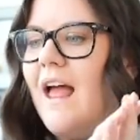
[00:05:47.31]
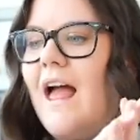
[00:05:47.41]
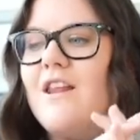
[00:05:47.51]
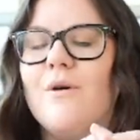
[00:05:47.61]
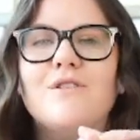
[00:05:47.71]

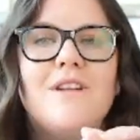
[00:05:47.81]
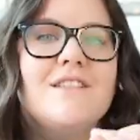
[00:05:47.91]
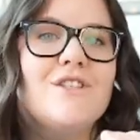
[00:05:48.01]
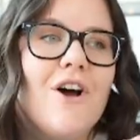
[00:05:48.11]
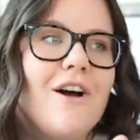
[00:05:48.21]
And you also need
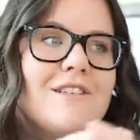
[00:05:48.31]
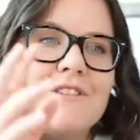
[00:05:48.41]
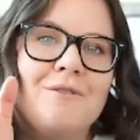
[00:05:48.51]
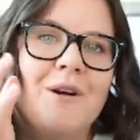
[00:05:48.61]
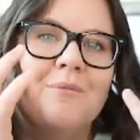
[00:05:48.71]
to talk to the
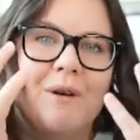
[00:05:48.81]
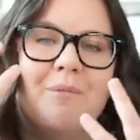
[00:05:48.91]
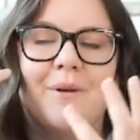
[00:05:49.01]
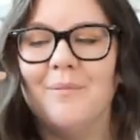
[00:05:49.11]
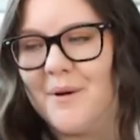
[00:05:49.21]
Grim
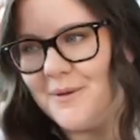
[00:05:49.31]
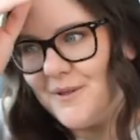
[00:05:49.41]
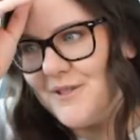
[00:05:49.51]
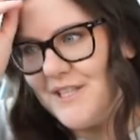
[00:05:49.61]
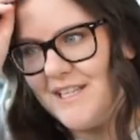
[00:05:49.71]
Reaper about
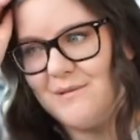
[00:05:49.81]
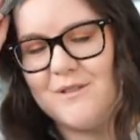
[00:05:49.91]
grilled cheese,